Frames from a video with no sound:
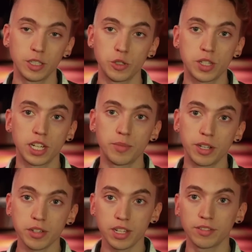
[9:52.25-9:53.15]
You study by
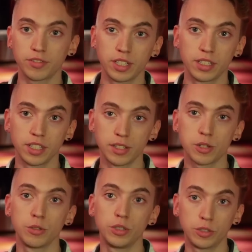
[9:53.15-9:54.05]
yourself, and in
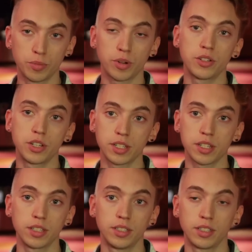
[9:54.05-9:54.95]
school you do
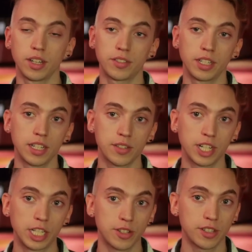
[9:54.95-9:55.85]
projects. And I think that's
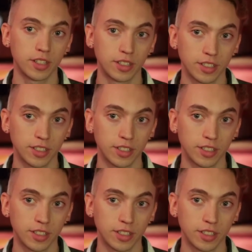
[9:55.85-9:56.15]
very interesting.